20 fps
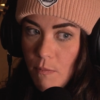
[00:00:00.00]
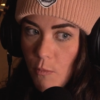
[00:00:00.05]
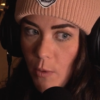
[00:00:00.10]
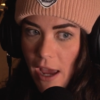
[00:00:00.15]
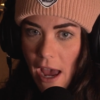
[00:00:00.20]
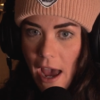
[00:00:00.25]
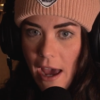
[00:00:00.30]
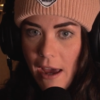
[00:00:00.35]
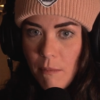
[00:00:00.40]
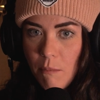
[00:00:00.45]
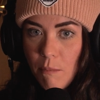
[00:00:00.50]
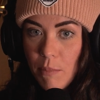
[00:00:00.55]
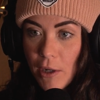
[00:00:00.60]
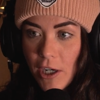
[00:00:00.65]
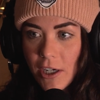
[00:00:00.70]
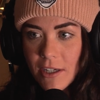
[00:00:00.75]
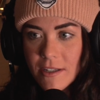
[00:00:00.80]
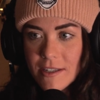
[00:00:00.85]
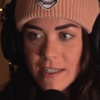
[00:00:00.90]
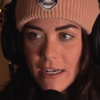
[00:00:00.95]
we had
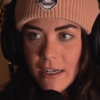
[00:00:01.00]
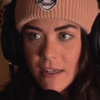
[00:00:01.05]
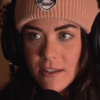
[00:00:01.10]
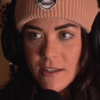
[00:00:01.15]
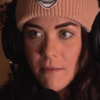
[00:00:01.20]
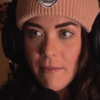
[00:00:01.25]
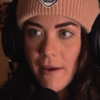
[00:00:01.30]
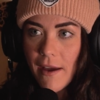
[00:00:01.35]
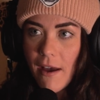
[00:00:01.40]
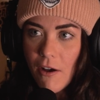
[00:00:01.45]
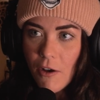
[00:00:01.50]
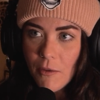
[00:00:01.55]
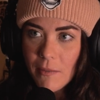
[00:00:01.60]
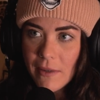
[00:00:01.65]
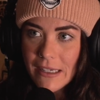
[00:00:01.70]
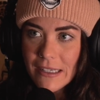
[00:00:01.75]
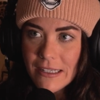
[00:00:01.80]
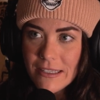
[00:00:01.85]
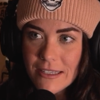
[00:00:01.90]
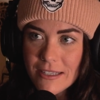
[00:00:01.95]
Burn send us some
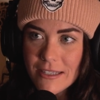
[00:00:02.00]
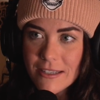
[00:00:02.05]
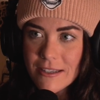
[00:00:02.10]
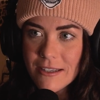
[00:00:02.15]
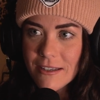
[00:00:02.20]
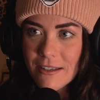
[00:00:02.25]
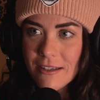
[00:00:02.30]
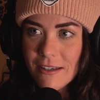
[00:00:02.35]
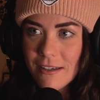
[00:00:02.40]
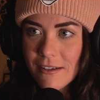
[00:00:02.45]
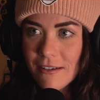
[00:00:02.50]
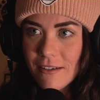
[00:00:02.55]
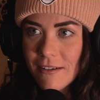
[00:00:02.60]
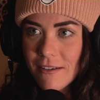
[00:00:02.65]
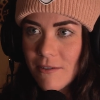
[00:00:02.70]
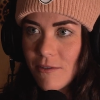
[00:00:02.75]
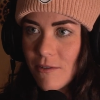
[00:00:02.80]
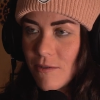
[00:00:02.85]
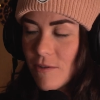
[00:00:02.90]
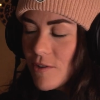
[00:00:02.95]
helmets.
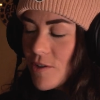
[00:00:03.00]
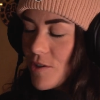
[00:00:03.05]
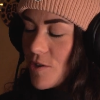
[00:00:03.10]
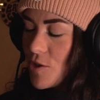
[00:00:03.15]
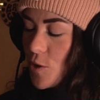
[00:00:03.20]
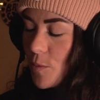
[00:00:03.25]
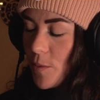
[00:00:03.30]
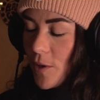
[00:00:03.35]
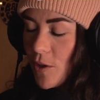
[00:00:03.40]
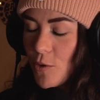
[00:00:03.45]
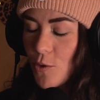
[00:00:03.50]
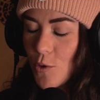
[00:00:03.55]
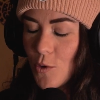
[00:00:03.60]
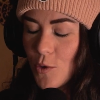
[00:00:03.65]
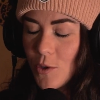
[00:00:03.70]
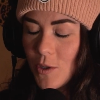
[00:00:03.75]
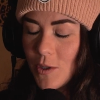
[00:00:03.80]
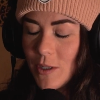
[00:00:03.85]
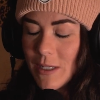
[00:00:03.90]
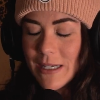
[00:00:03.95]
Super
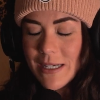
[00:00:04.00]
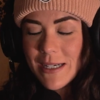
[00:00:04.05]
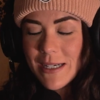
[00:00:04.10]
cool.